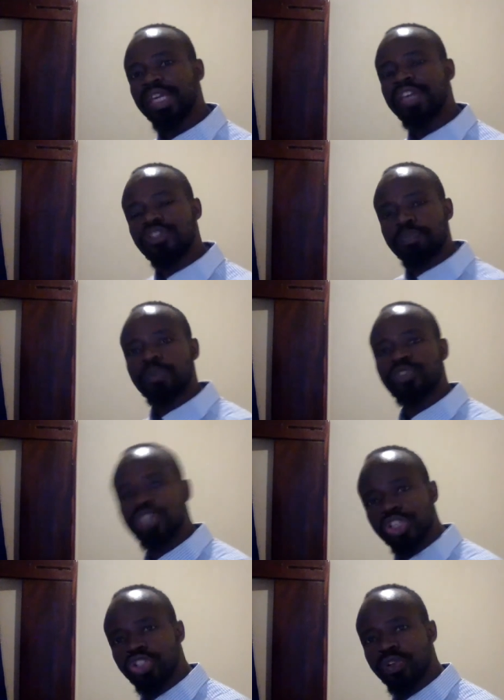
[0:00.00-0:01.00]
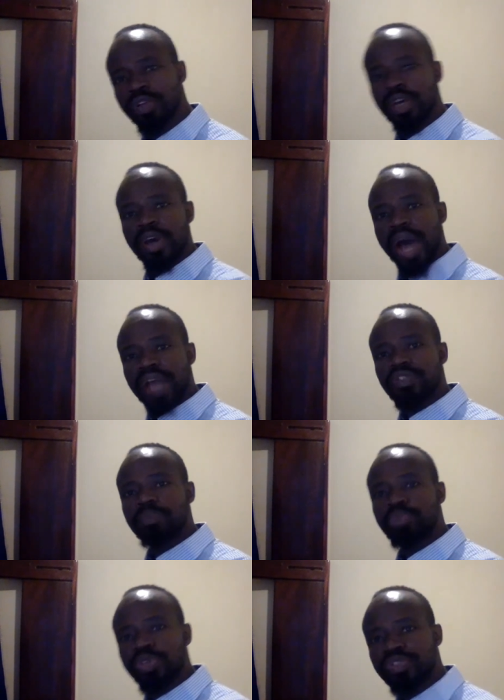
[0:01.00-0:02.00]
his position as a
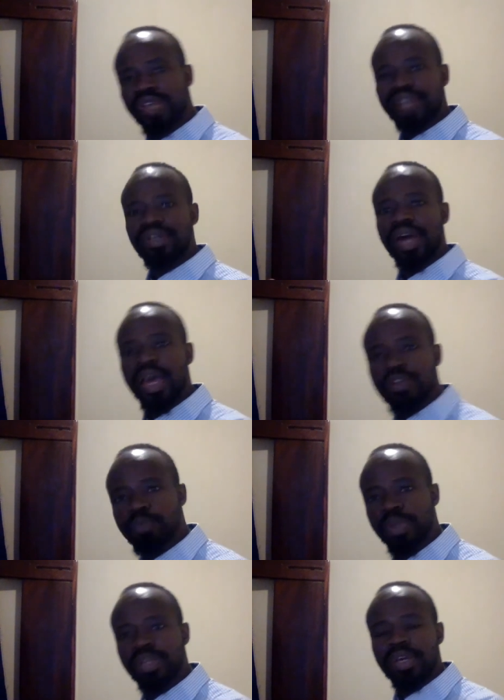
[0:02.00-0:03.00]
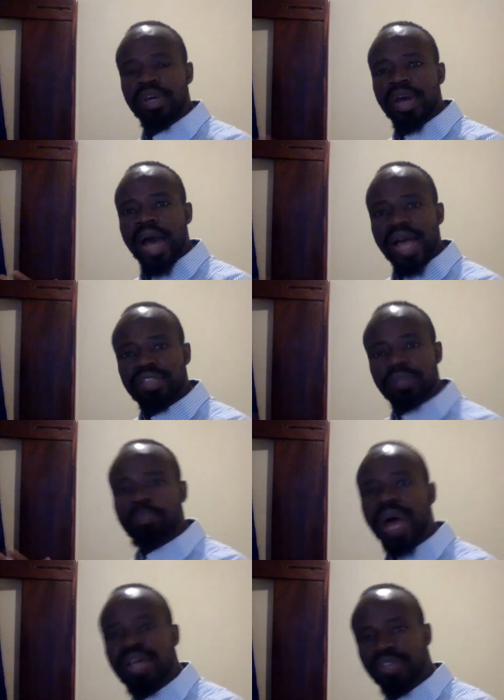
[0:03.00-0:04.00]
priest, as a husband, as a
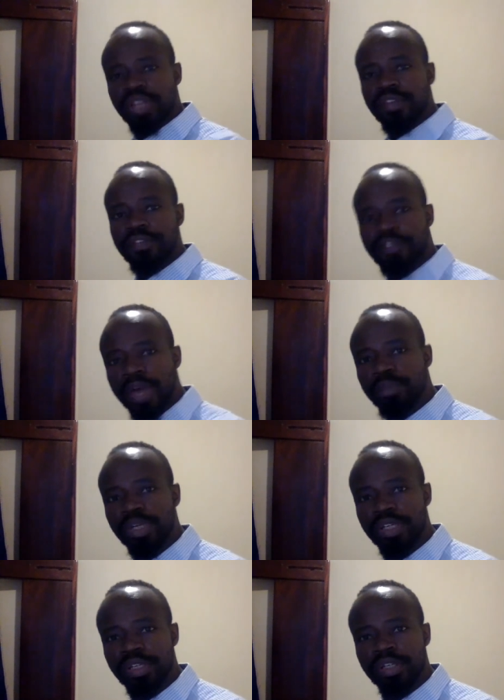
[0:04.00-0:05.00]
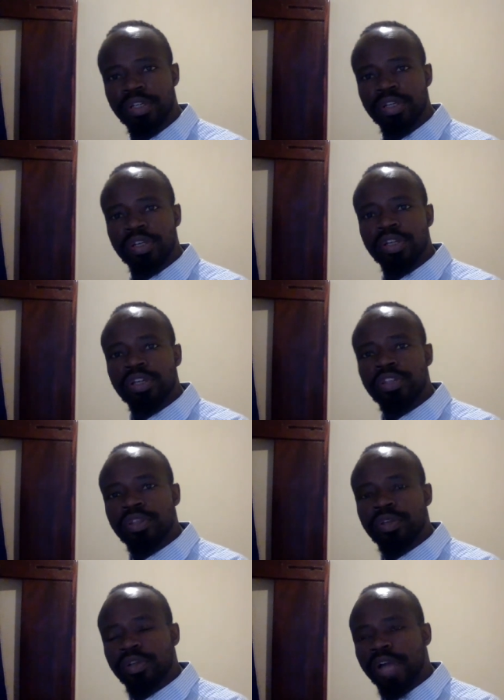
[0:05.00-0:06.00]
pastor in the family.
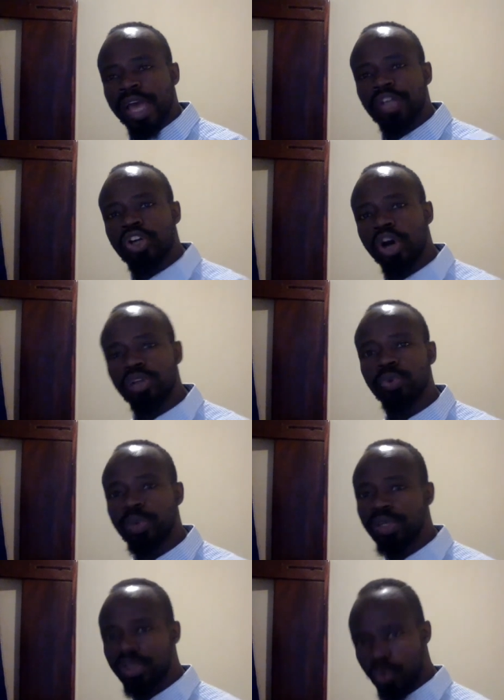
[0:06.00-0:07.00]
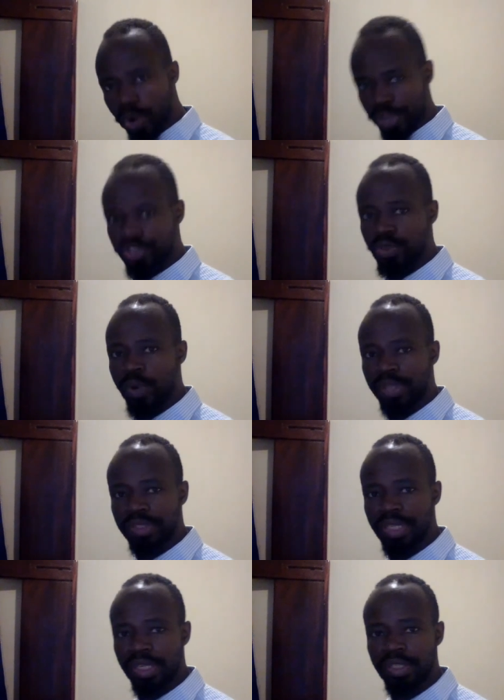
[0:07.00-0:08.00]
And God will reward you one
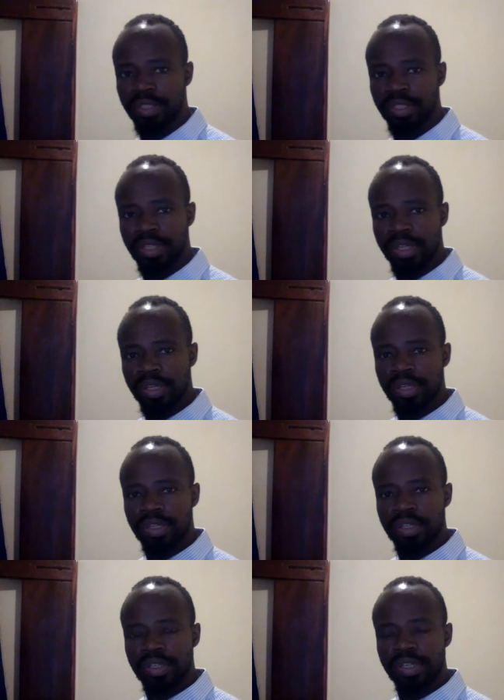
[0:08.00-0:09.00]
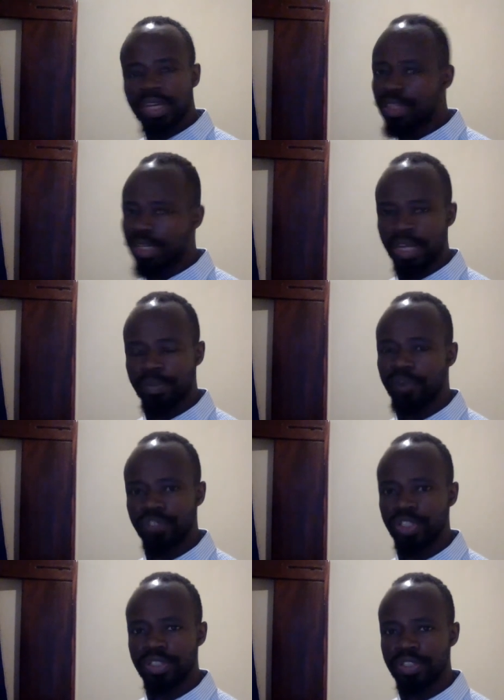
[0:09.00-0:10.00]
day. In the name of
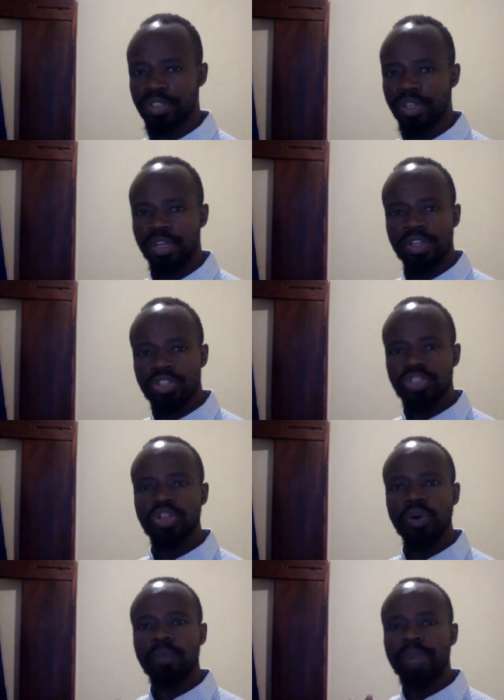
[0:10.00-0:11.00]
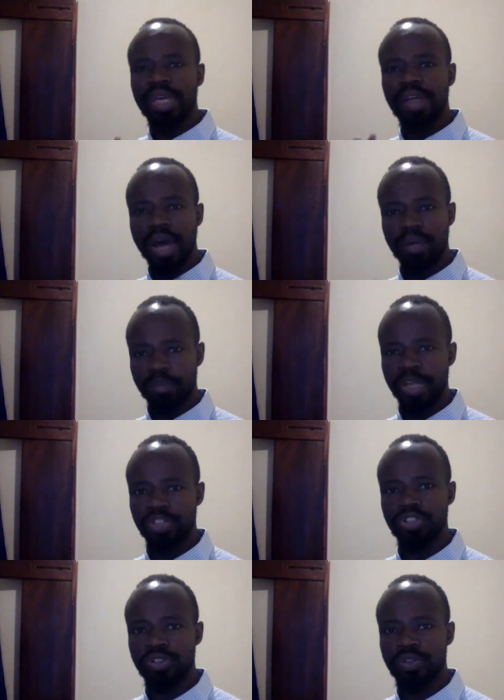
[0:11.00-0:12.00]
Jesus. So may God
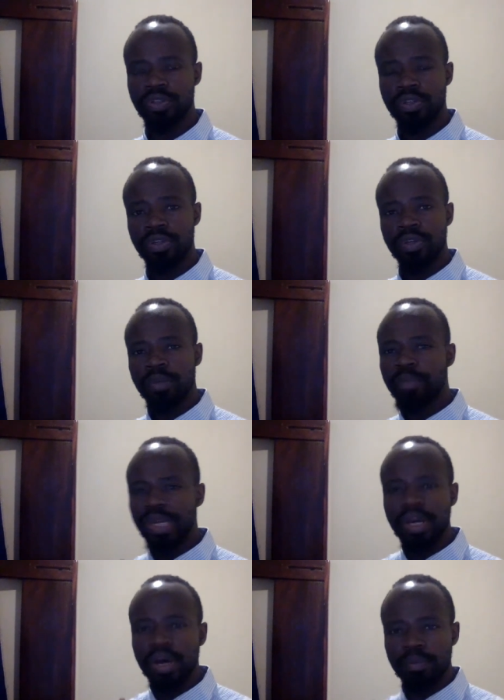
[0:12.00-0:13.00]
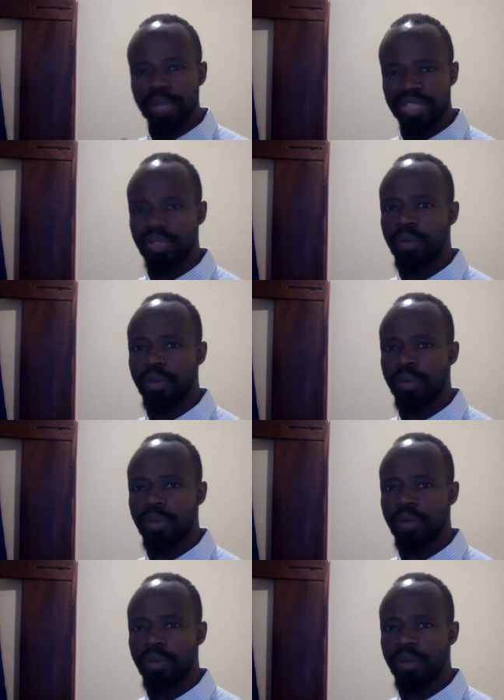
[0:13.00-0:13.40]
bless you. May God bless our